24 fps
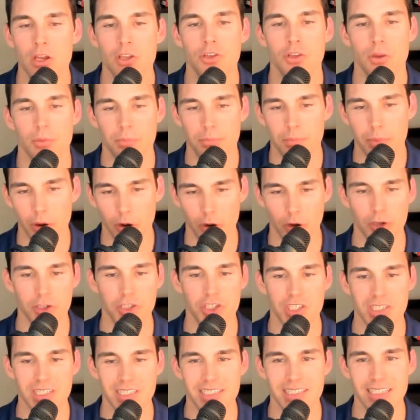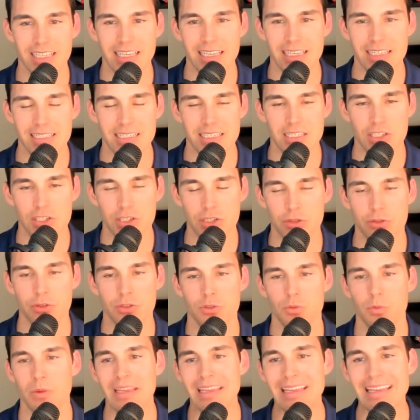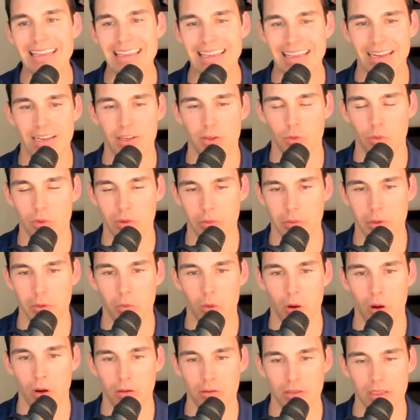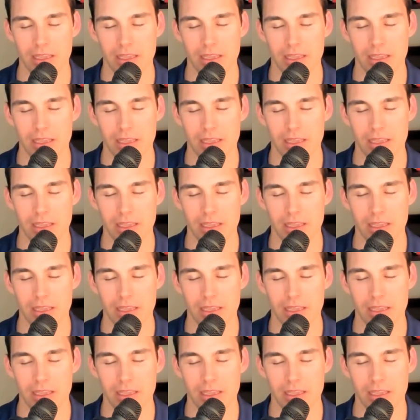to purchase these as soon as we get it to where we want.